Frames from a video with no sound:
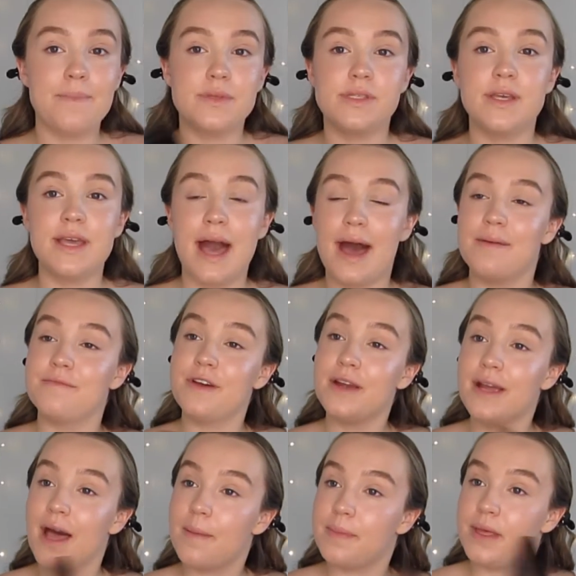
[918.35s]
So yeah, I'm
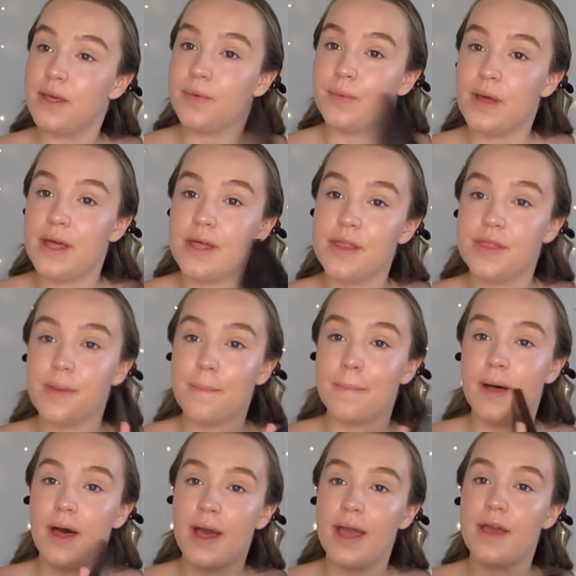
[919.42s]
very happy with
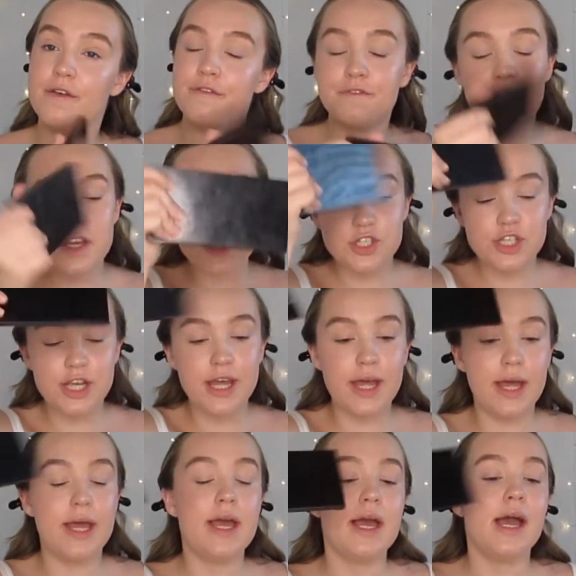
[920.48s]
my first
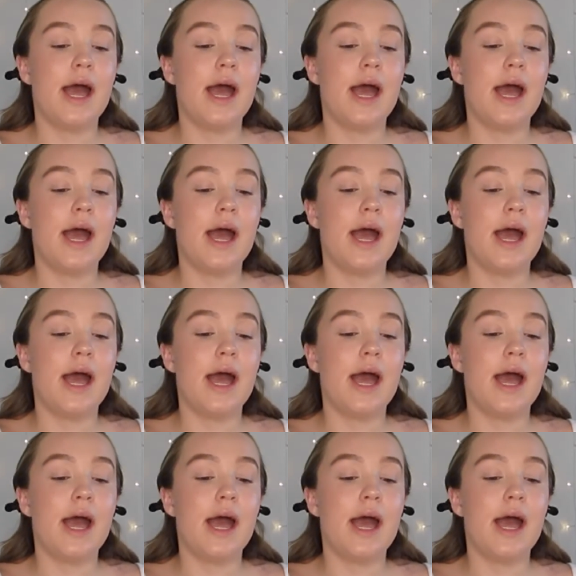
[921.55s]
year